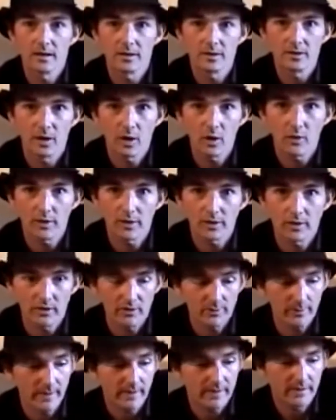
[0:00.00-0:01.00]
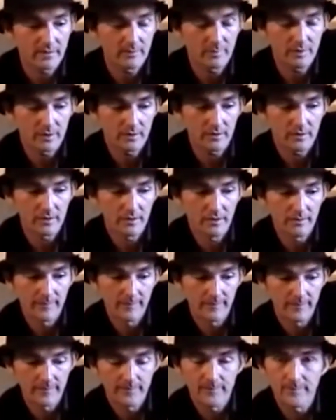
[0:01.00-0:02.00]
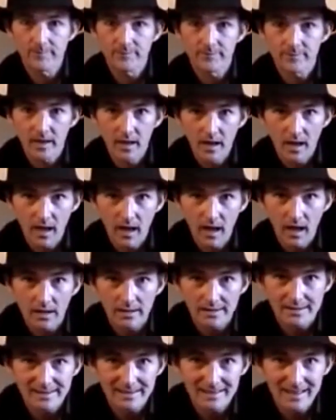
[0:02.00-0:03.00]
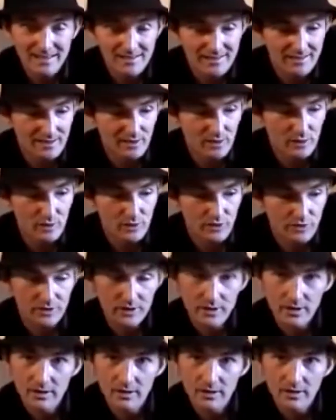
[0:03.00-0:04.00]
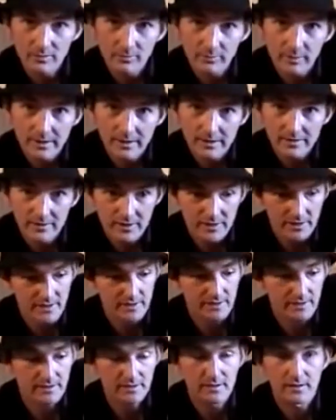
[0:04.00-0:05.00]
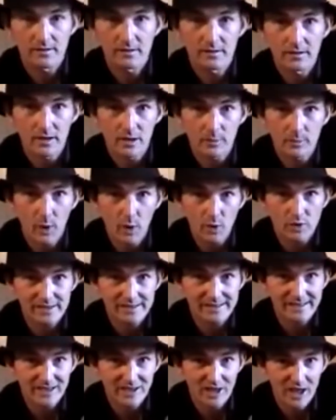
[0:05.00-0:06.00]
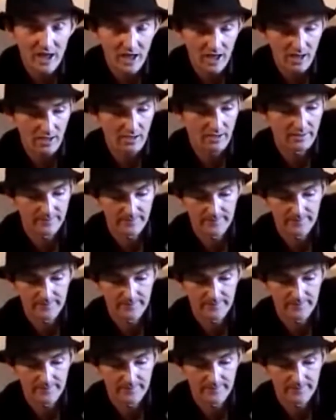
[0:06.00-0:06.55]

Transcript: Then you hold the cloth back in the middle and it still has the illusion because of the disc of the bottle still there.